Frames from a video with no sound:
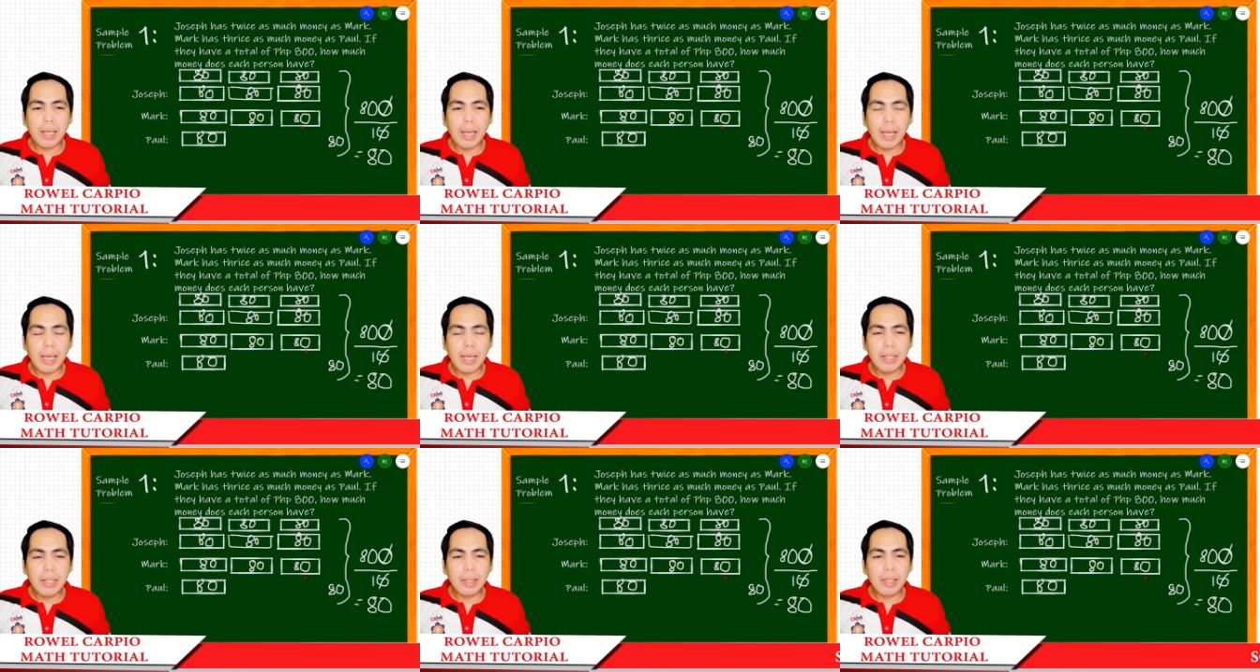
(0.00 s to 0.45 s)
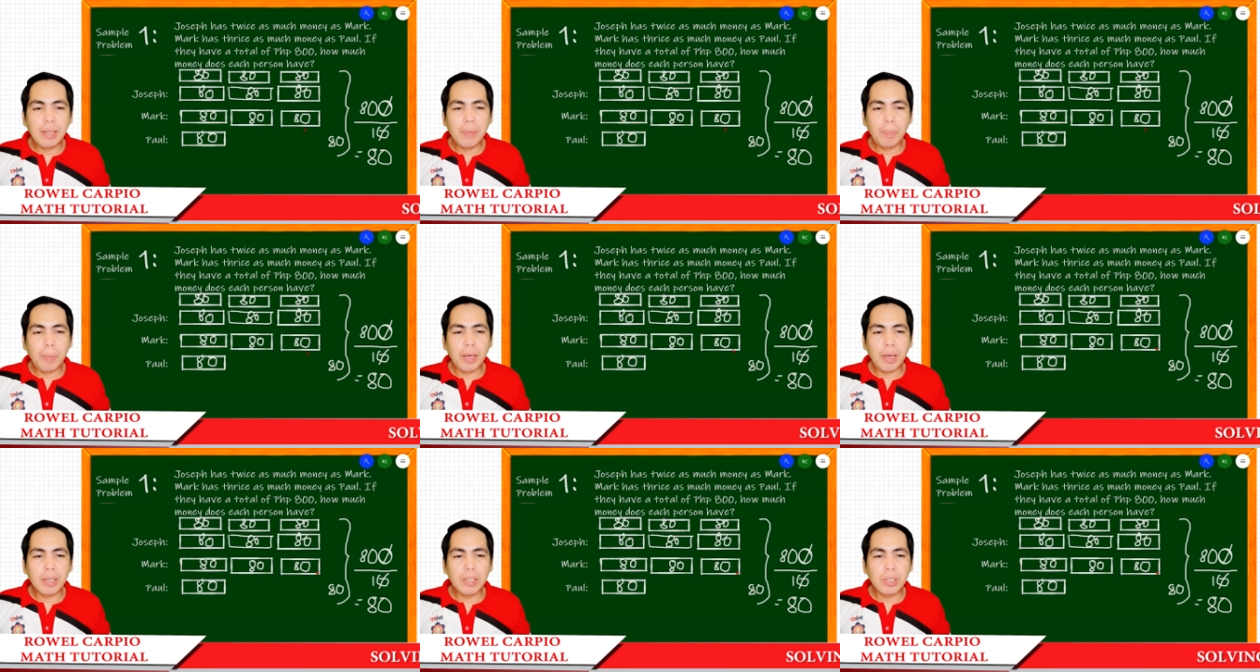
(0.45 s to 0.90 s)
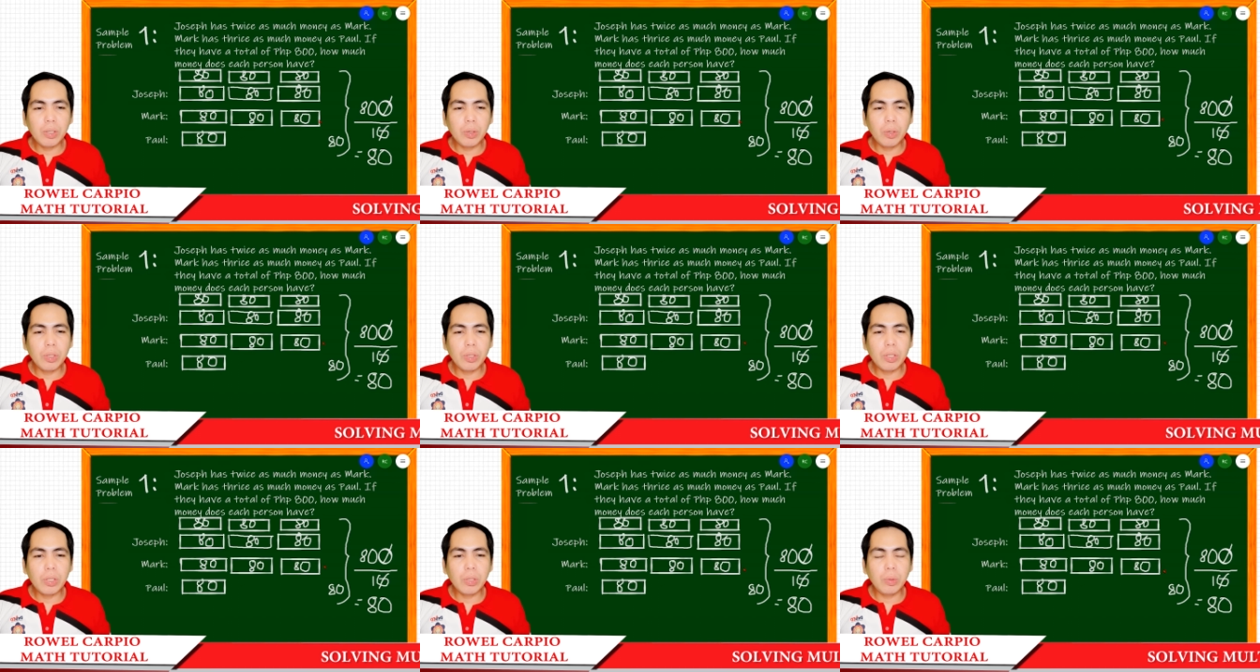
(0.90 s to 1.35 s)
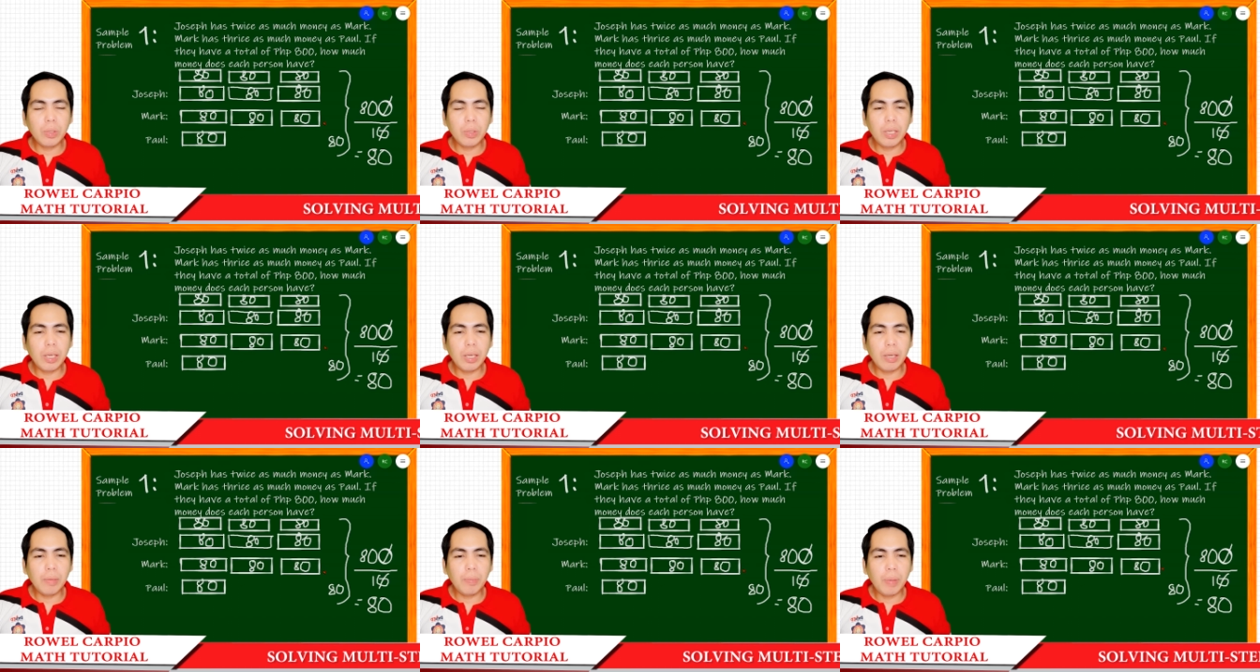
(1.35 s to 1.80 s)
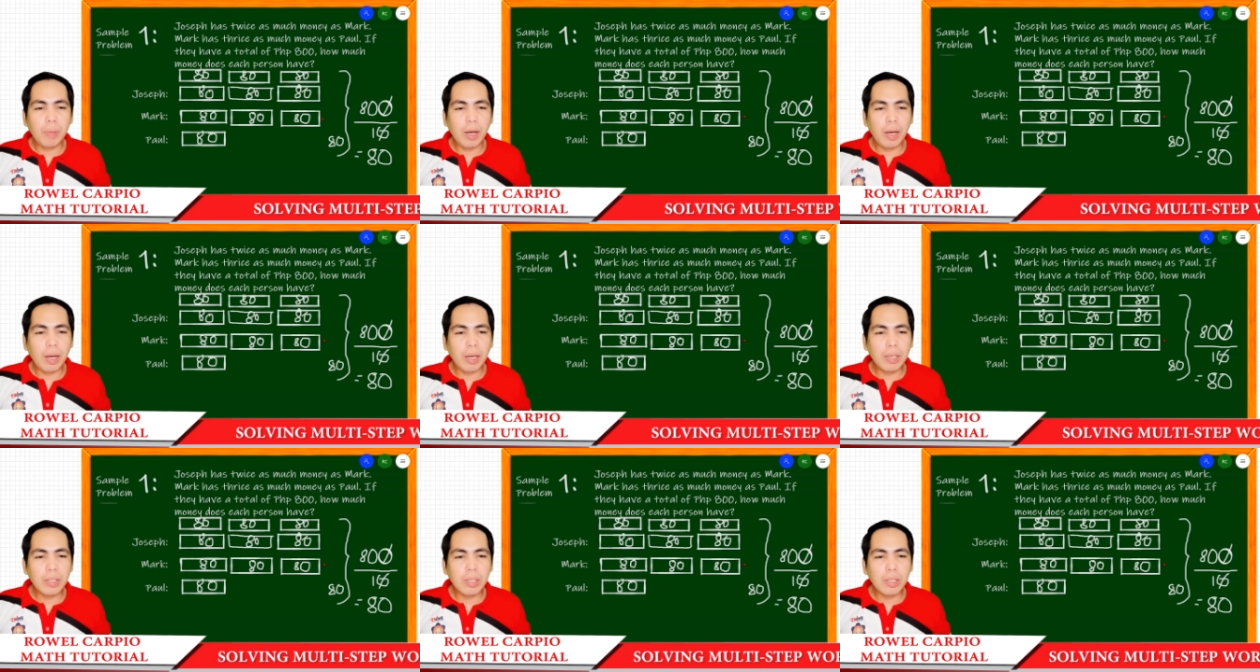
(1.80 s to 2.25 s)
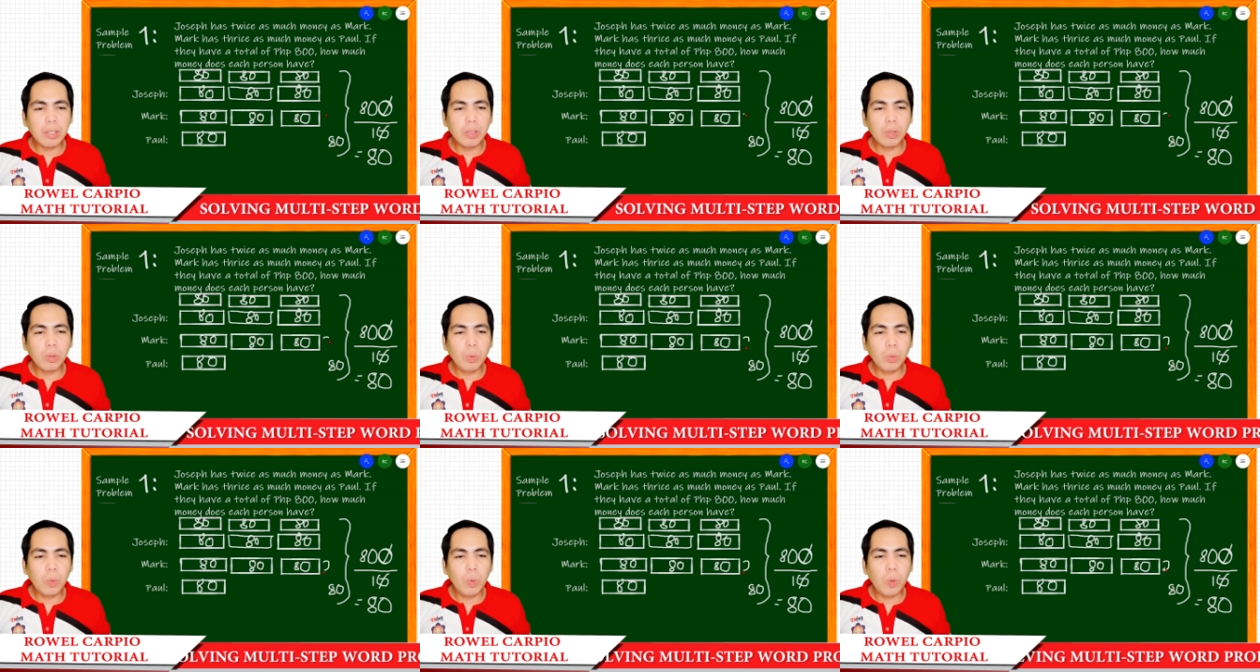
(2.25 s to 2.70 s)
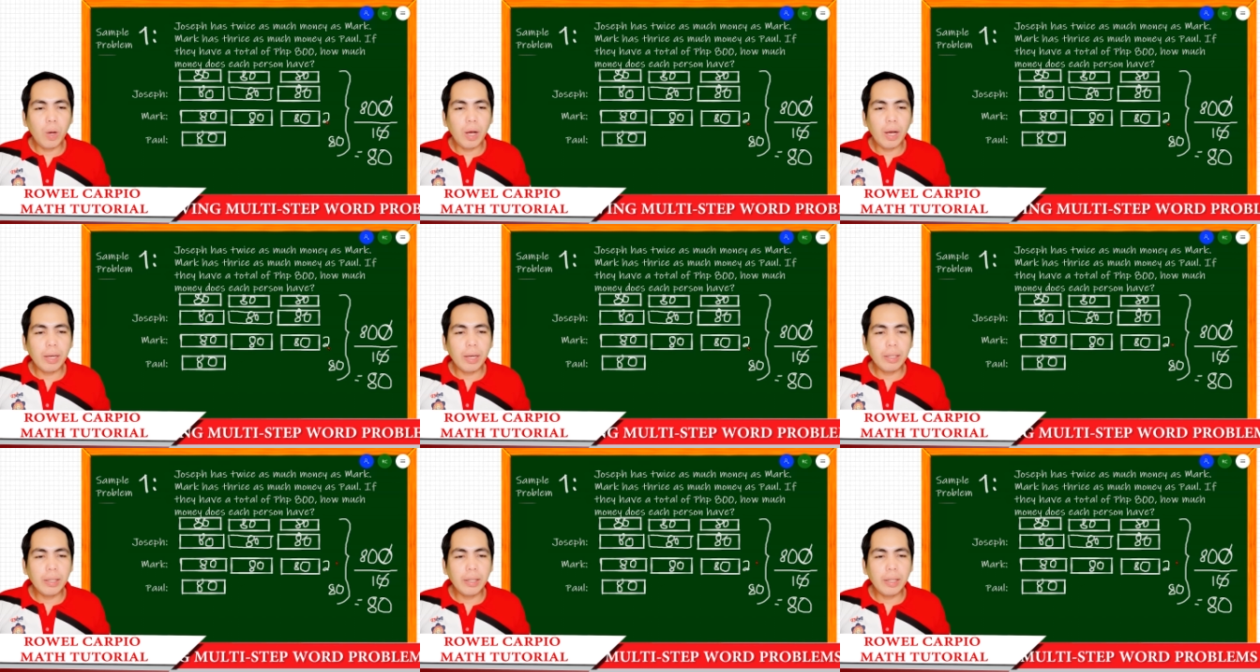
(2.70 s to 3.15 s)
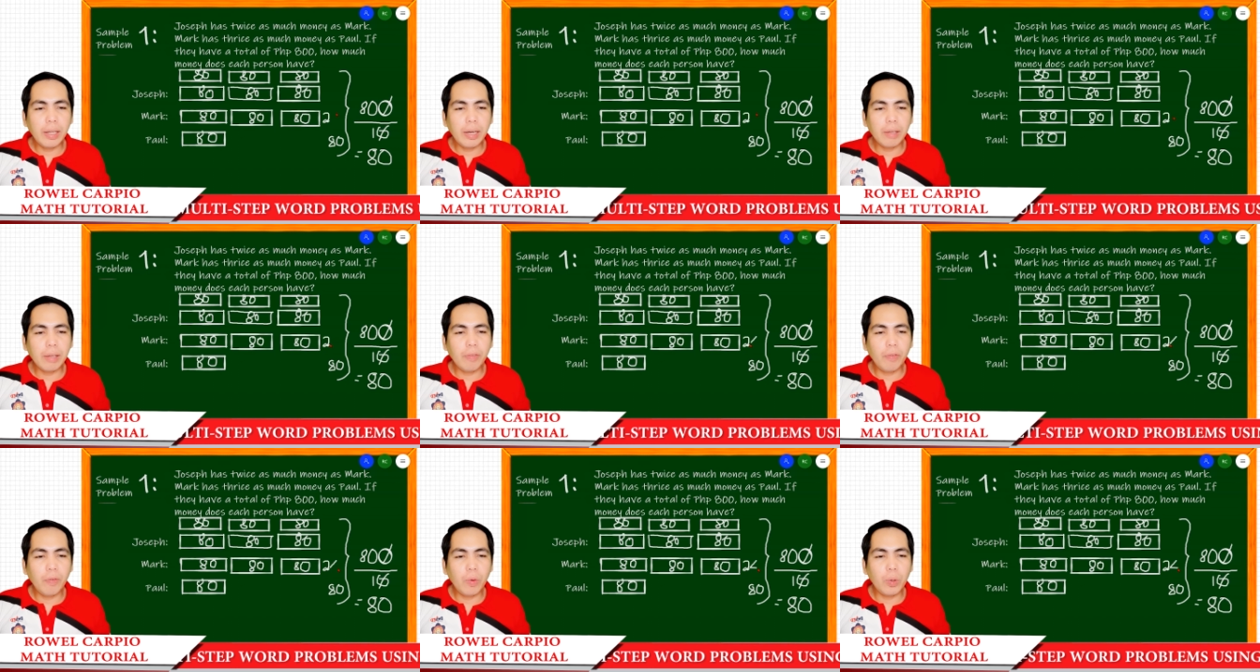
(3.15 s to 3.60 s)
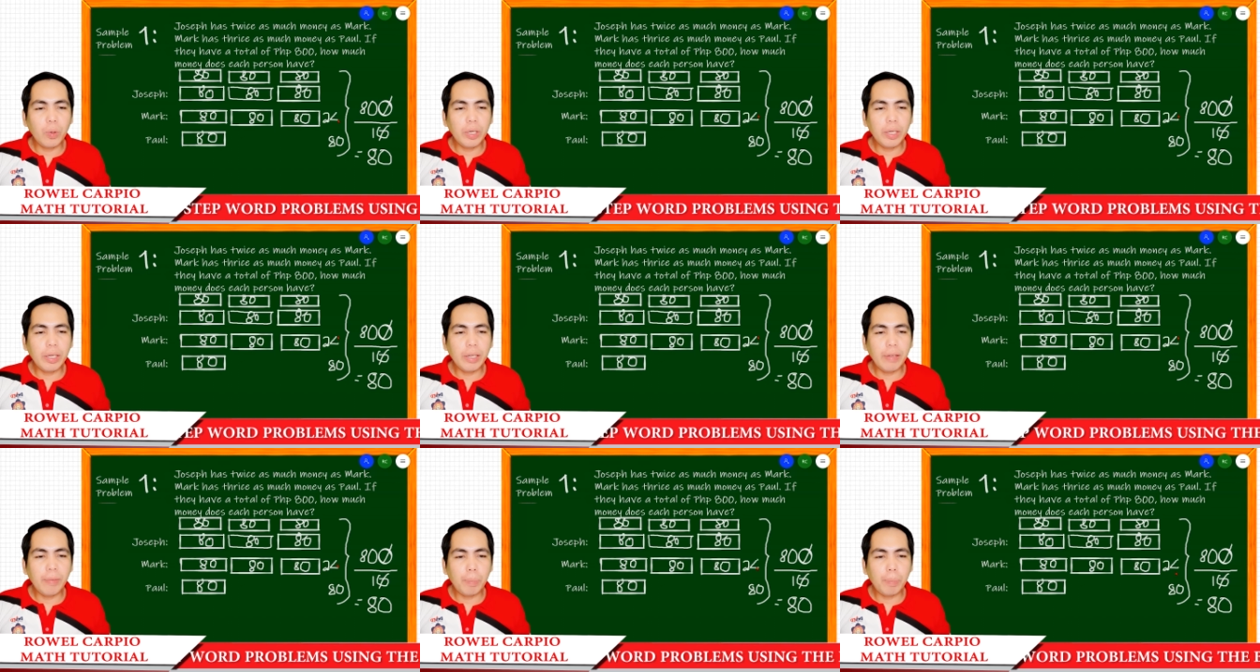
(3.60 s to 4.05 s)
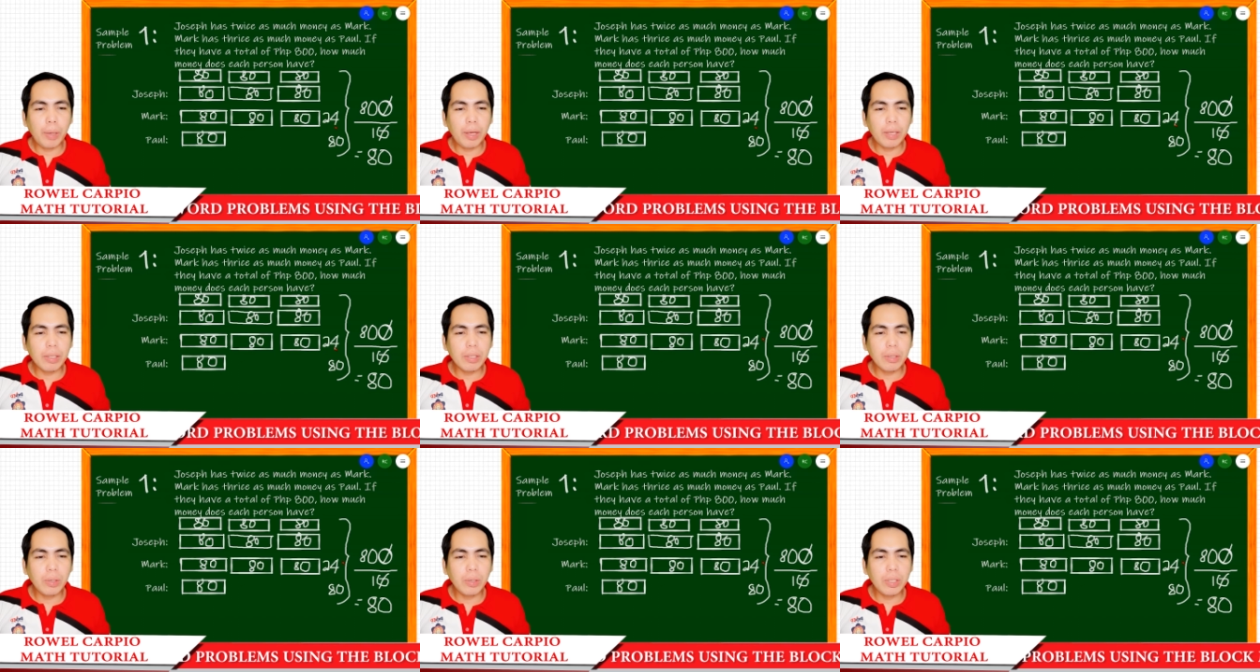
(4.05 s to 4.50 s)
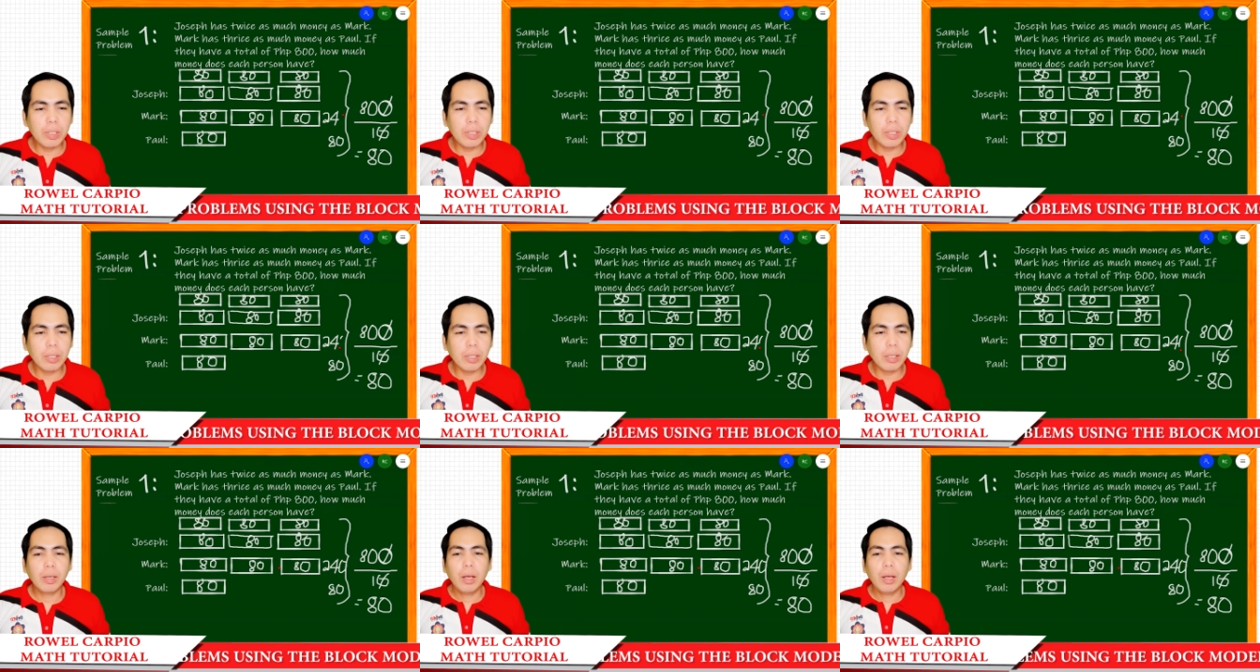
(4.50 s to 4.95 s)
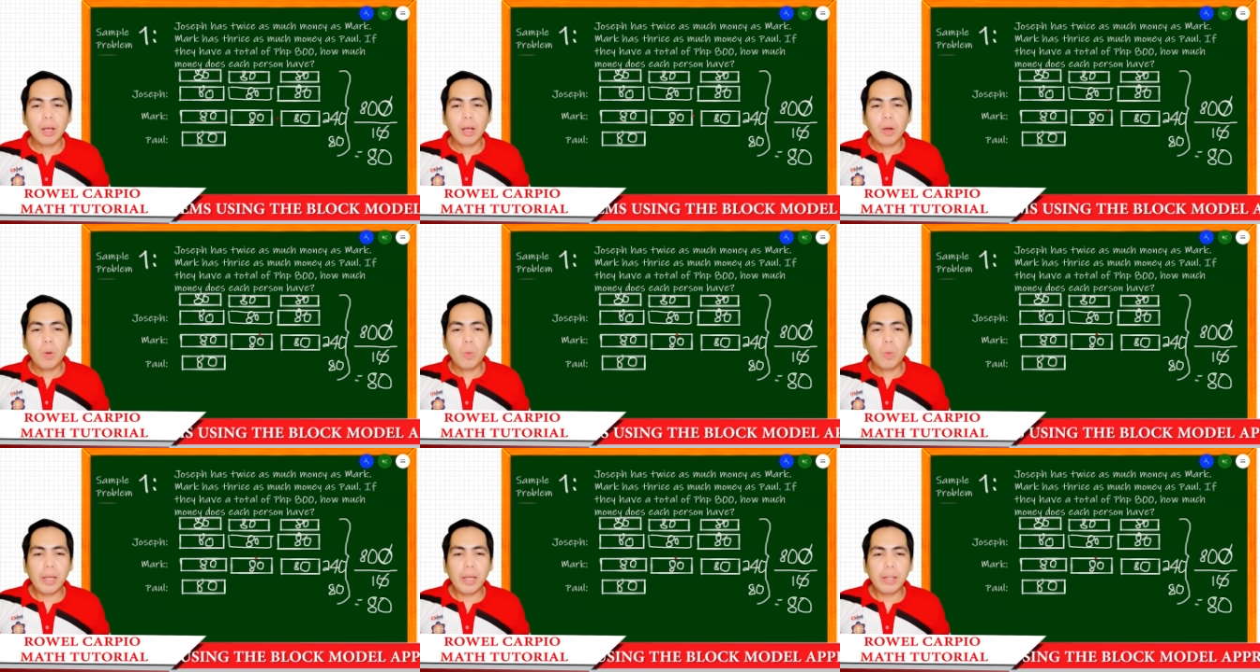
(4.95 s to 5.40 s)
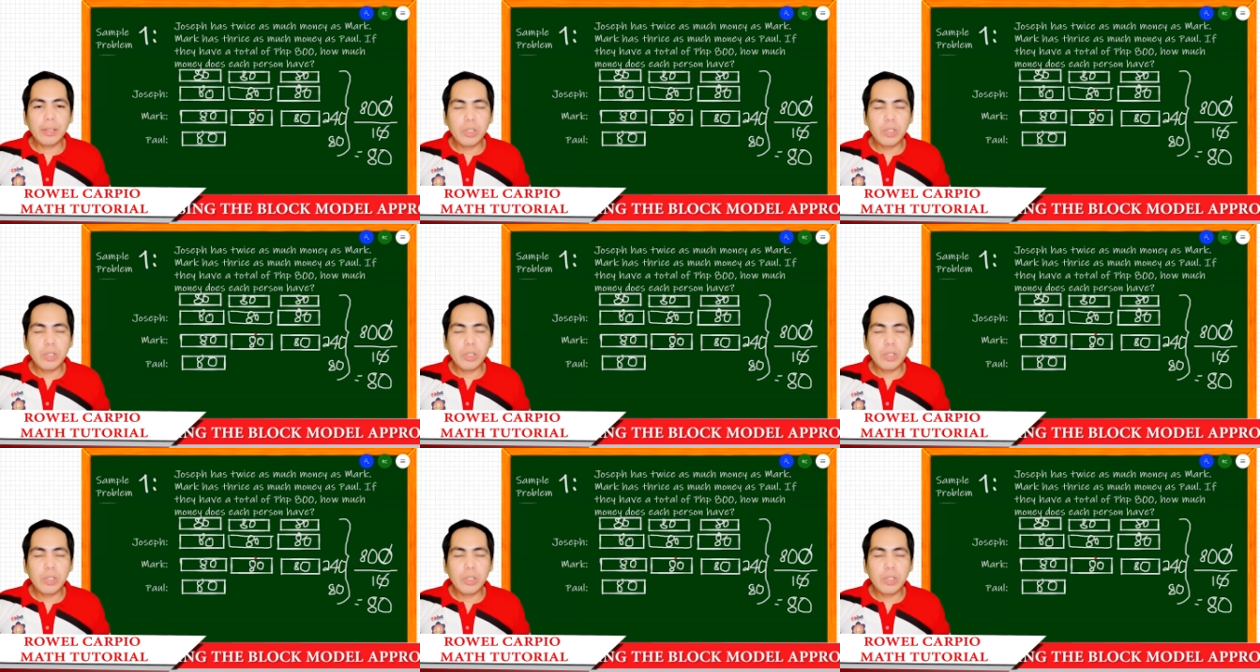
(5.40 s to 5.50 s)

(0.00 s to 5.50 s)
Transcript: 80 pesos to give us 240 pesos, while